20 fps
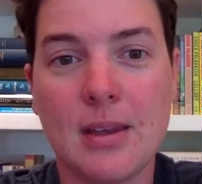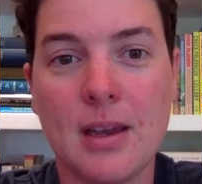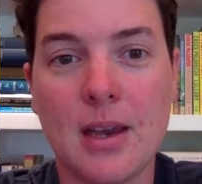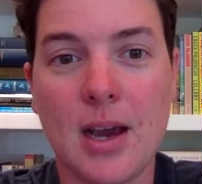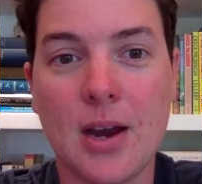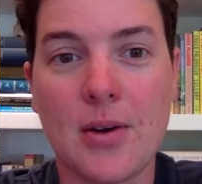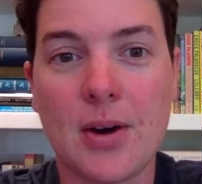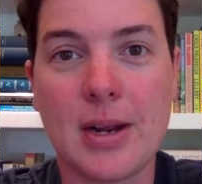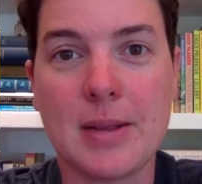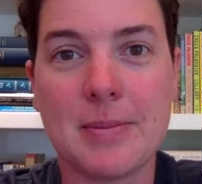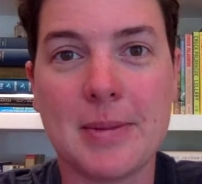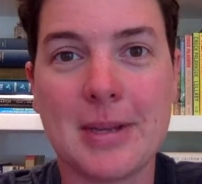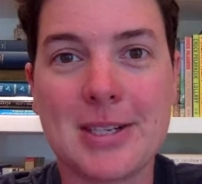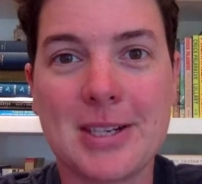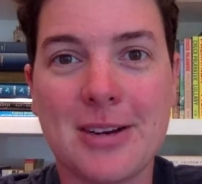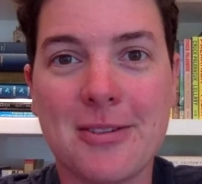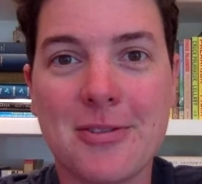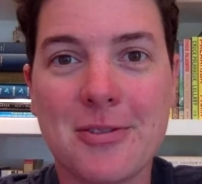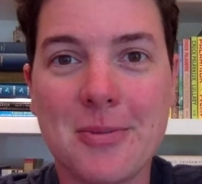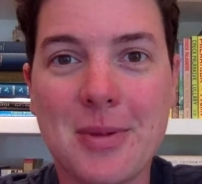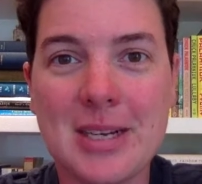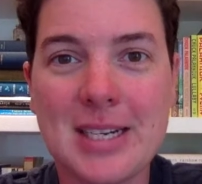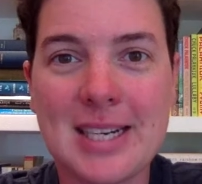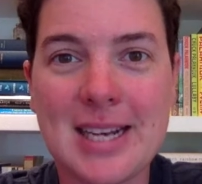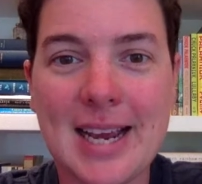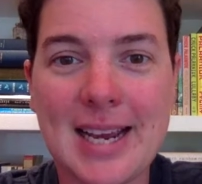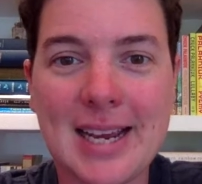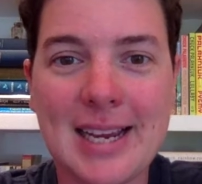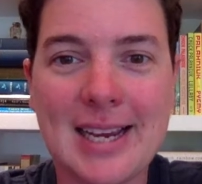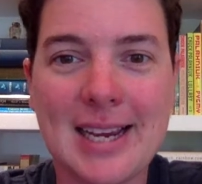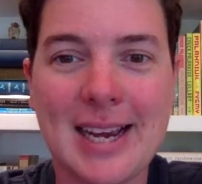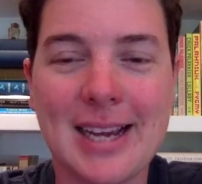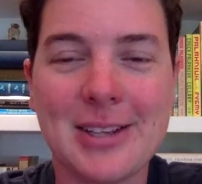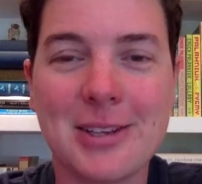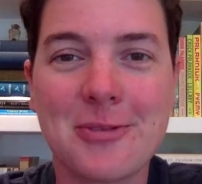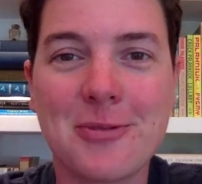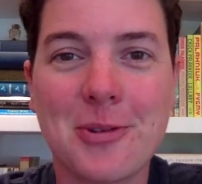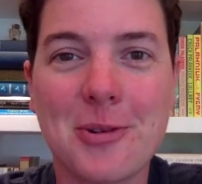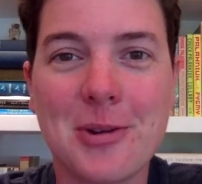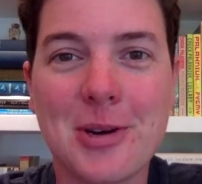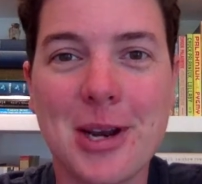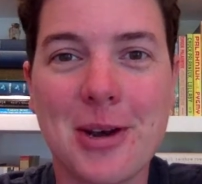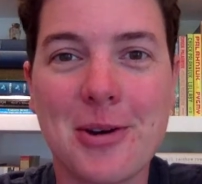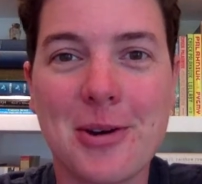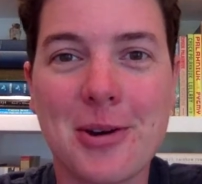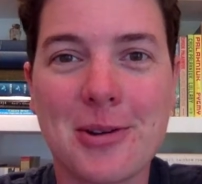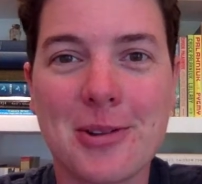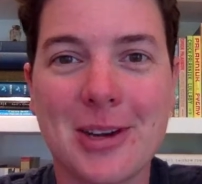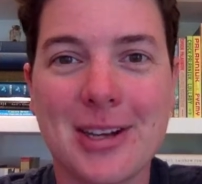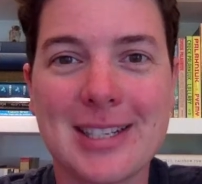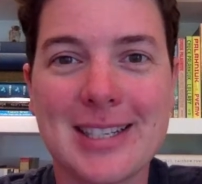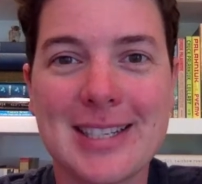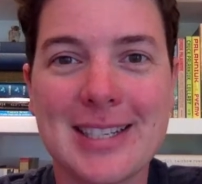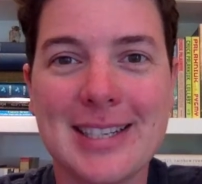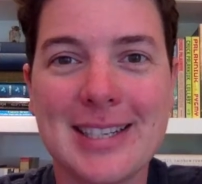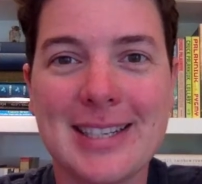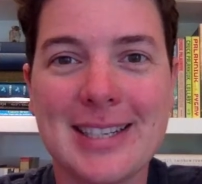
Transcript: Alright, that's all from me today. I look forward to hearing your thoughts.